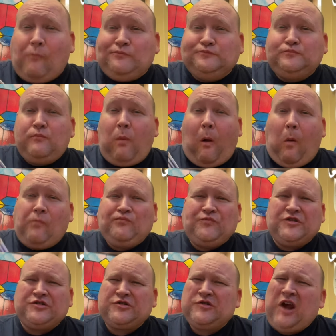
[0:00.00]
And
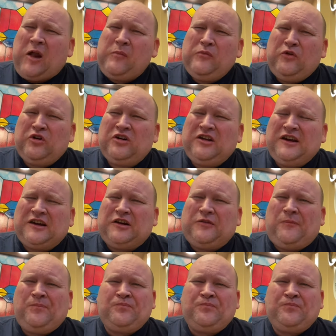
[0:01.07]
it's kind of more like a